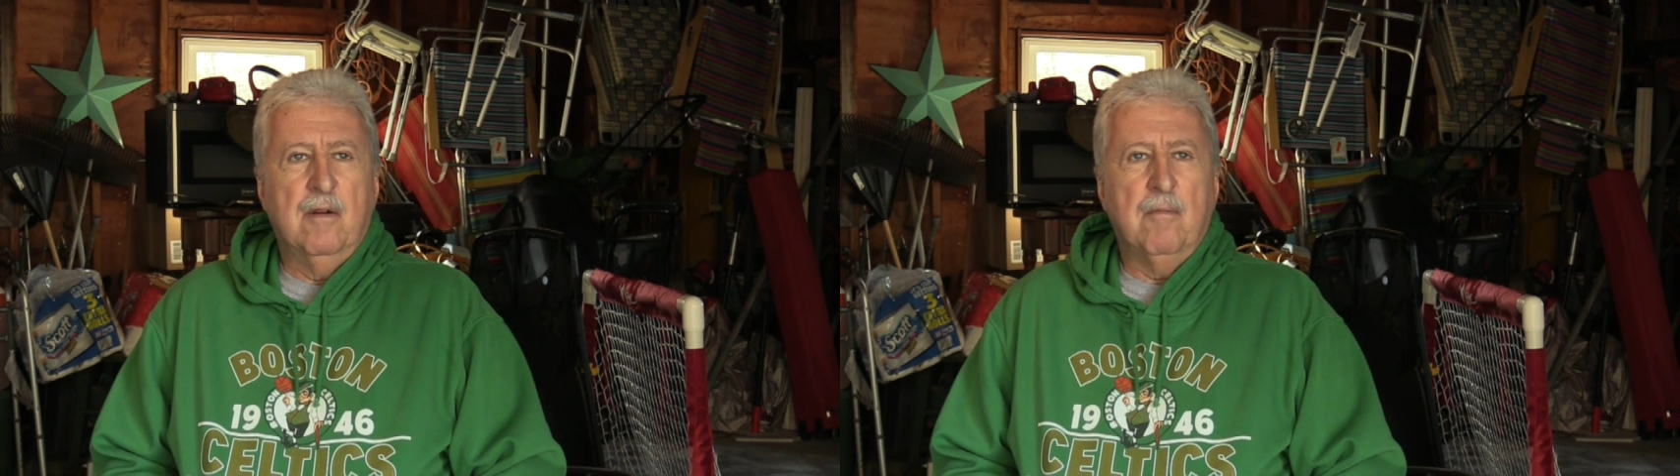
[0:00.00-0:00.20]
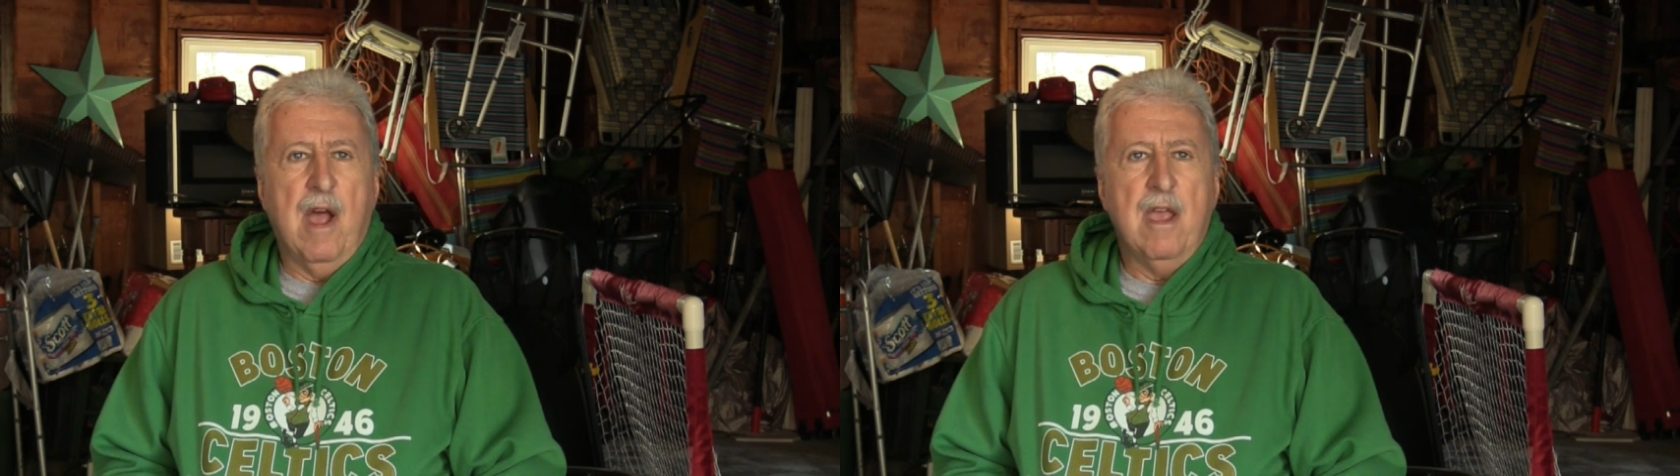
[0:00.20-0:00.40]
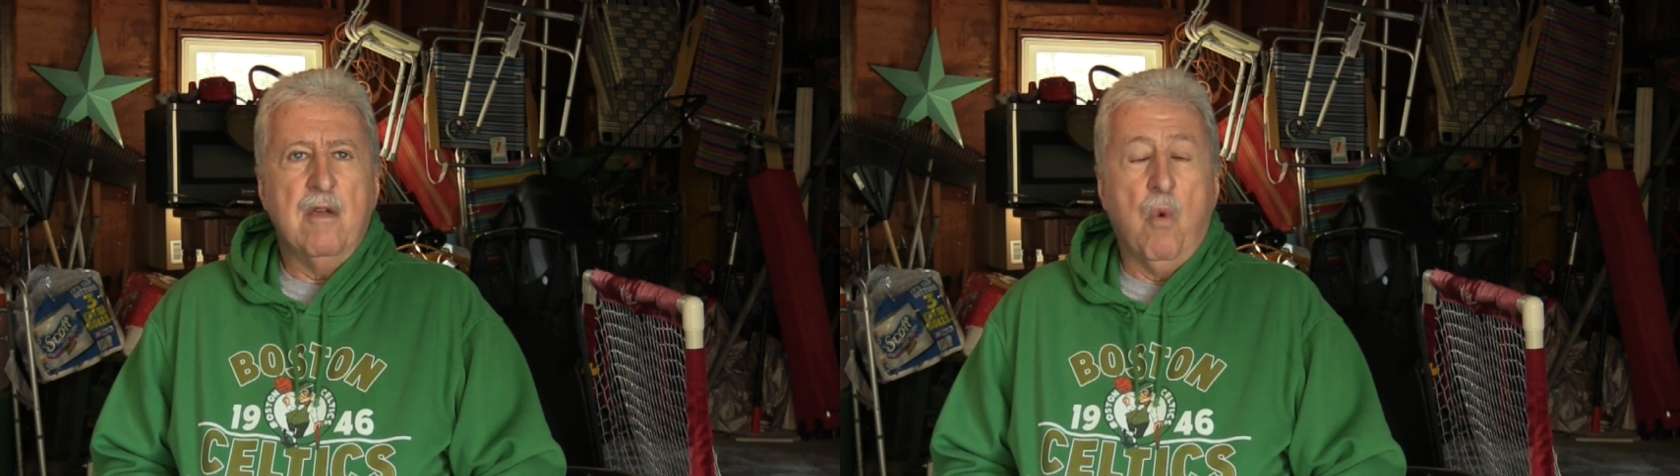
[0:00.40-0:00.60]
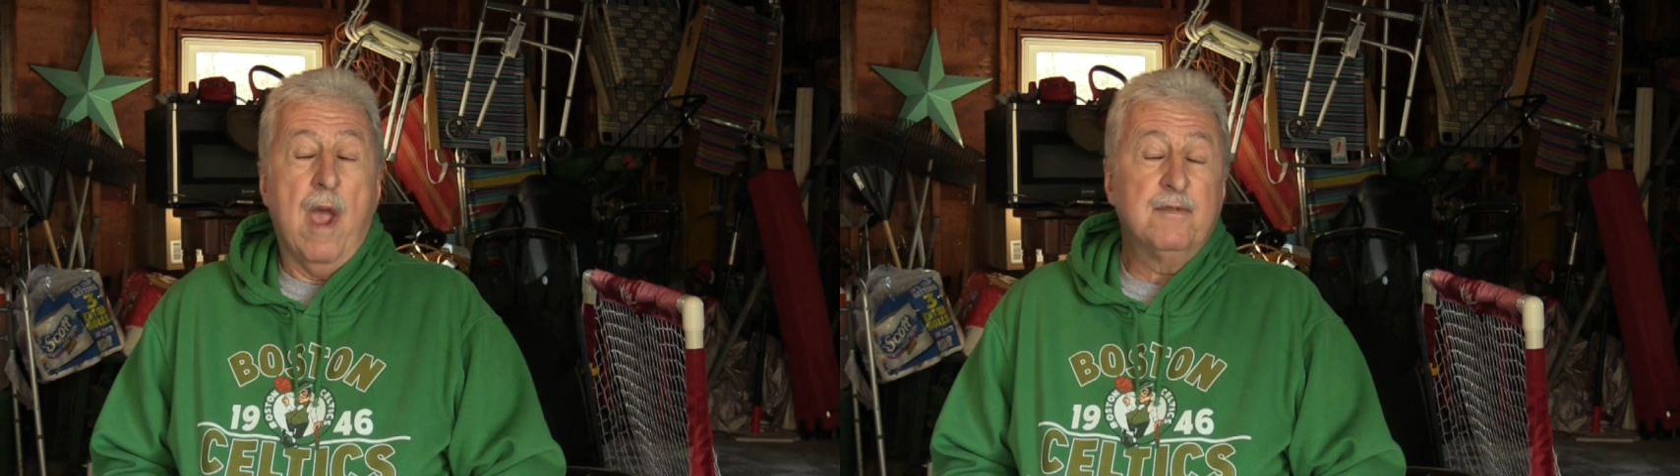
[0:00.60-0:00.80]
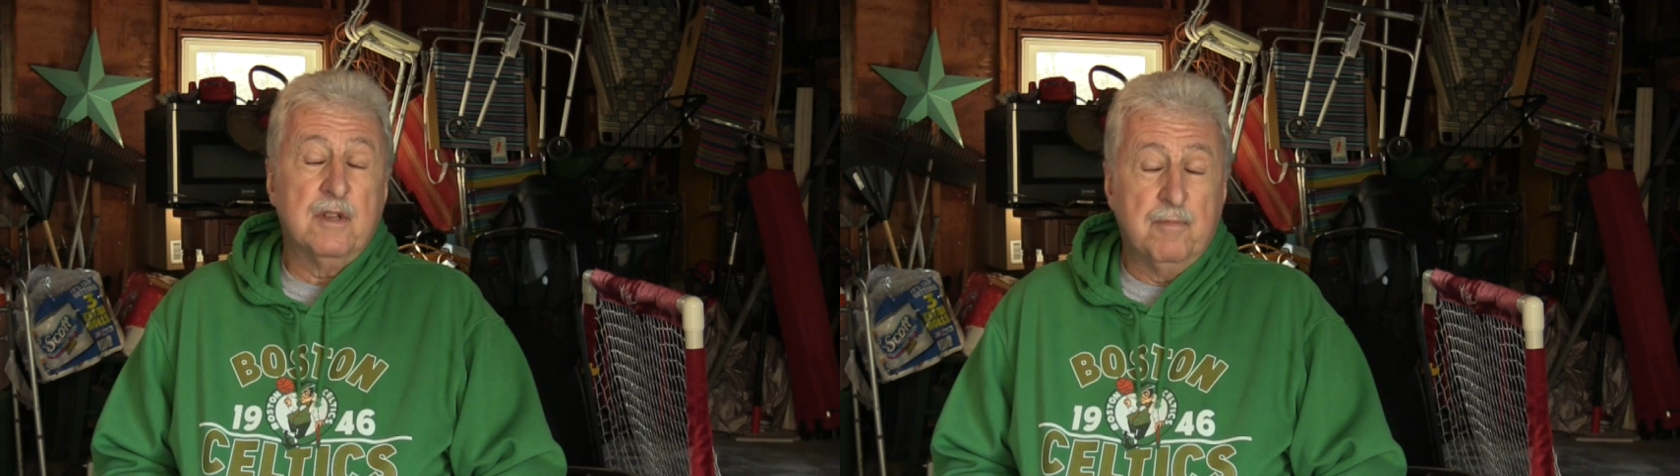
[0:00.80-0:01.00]
My
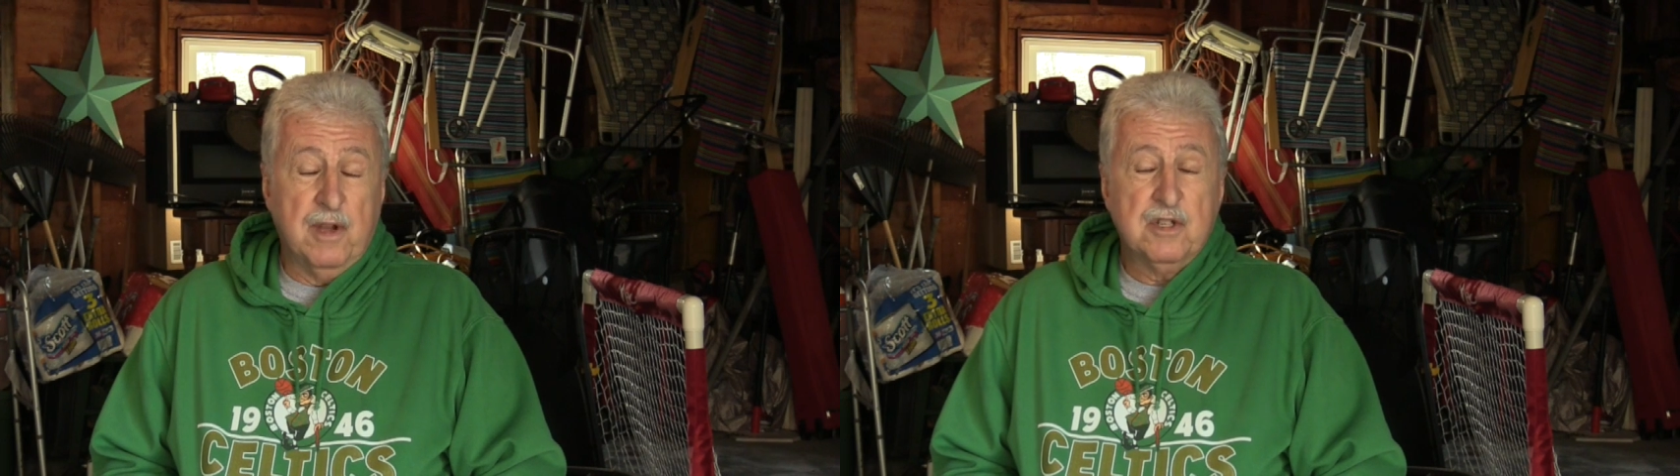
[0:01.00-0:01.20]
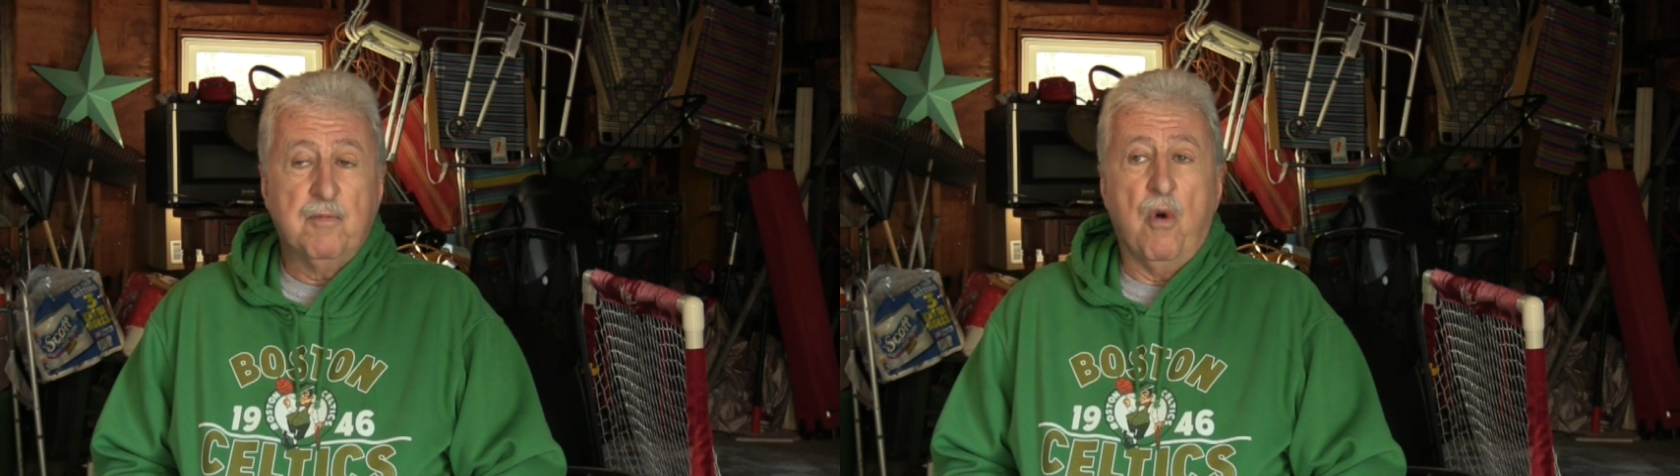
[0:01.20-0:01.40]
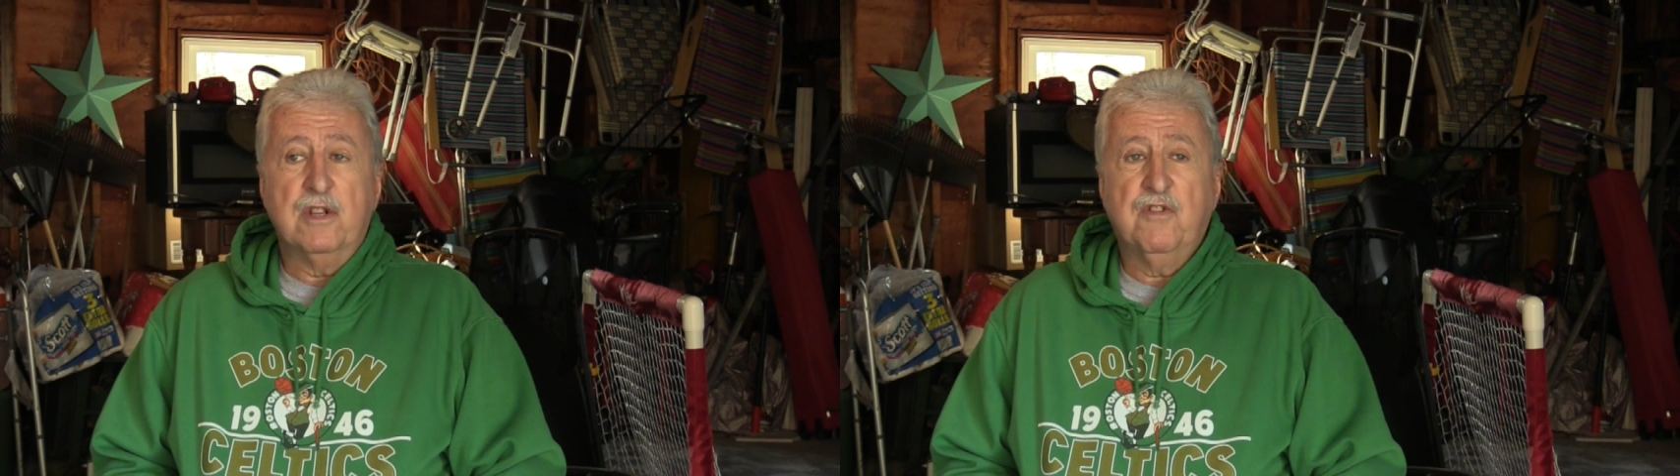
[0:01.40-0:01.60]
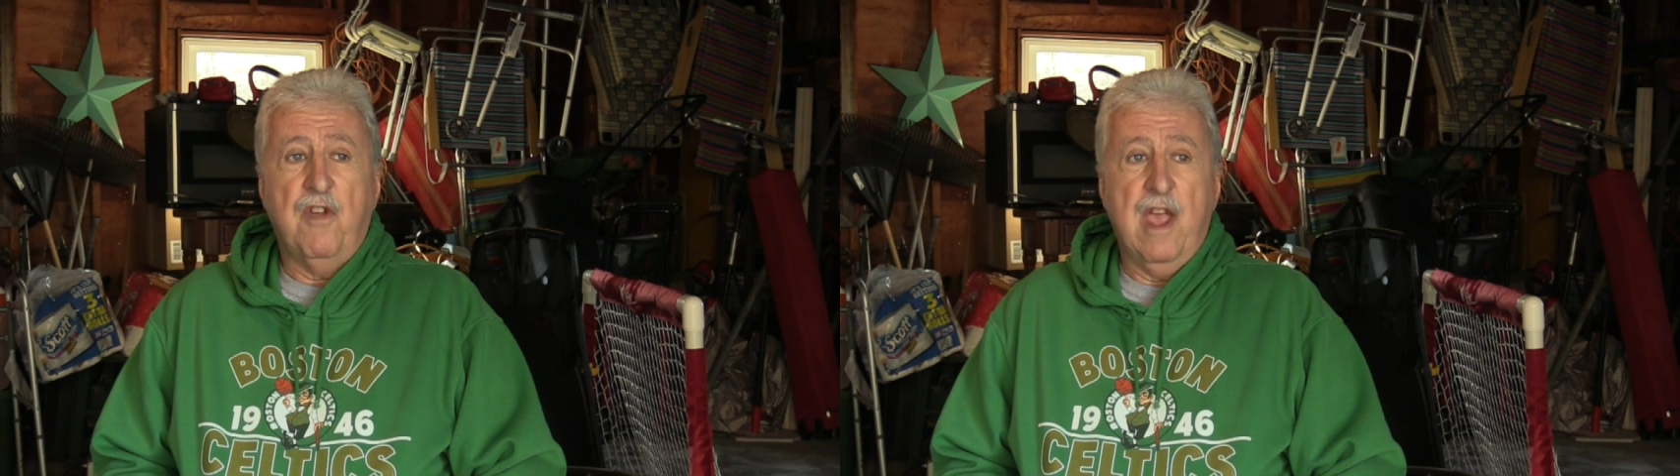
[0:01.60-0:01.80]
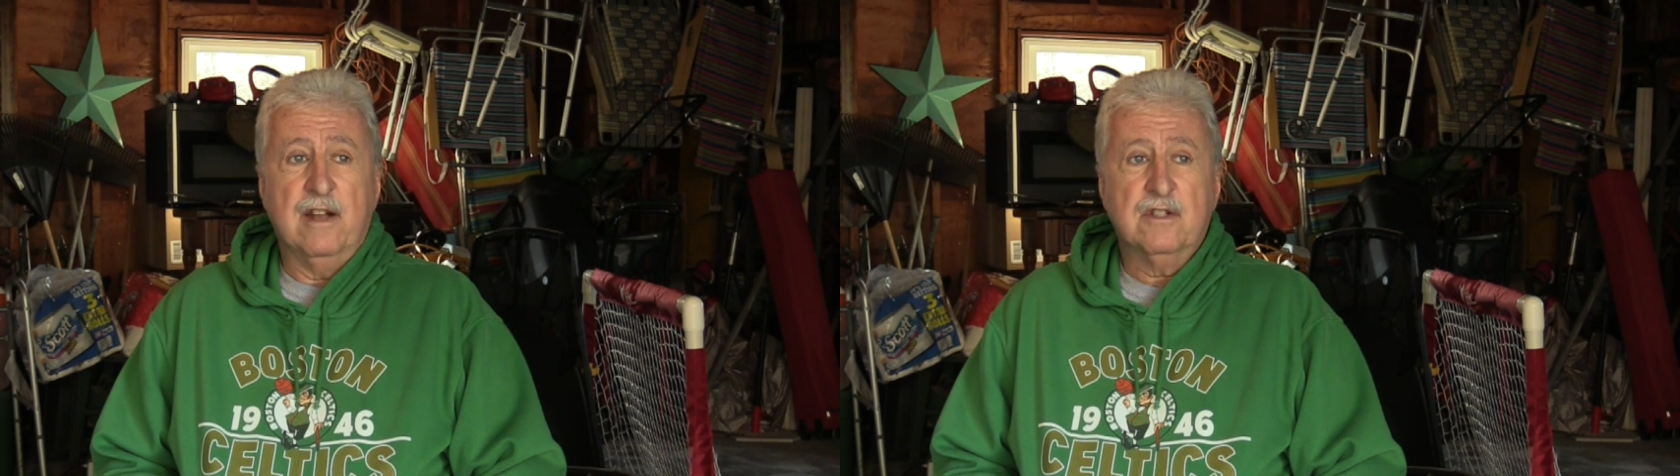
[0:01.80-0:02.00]
wife's a big sports
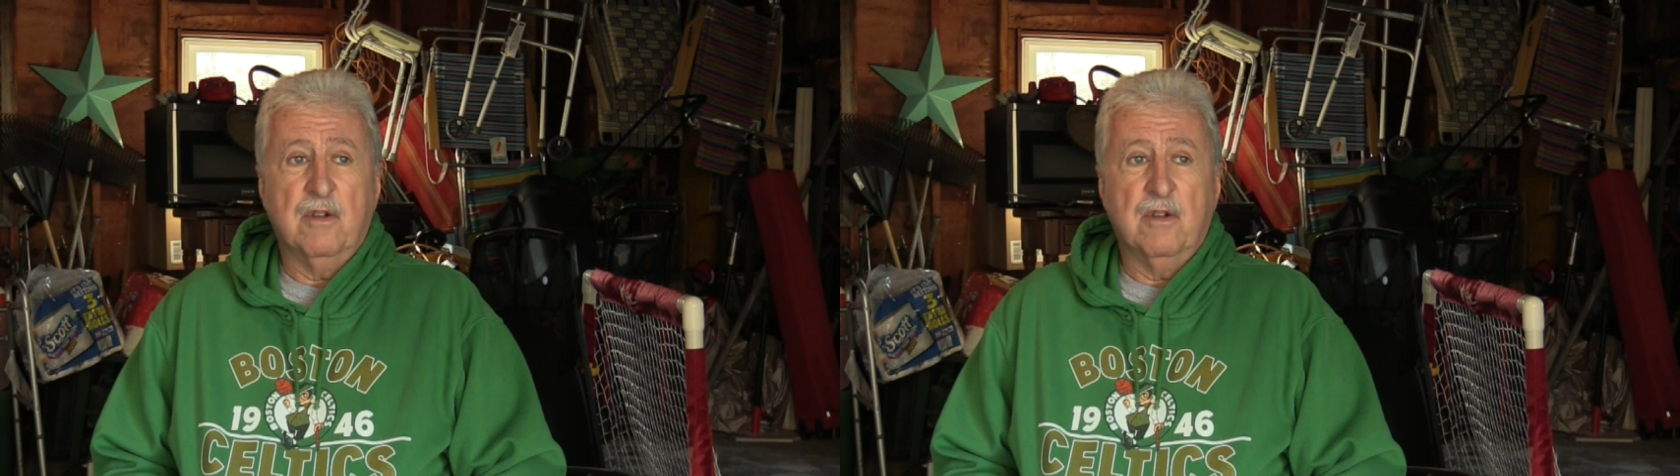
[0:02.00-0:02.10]
fan,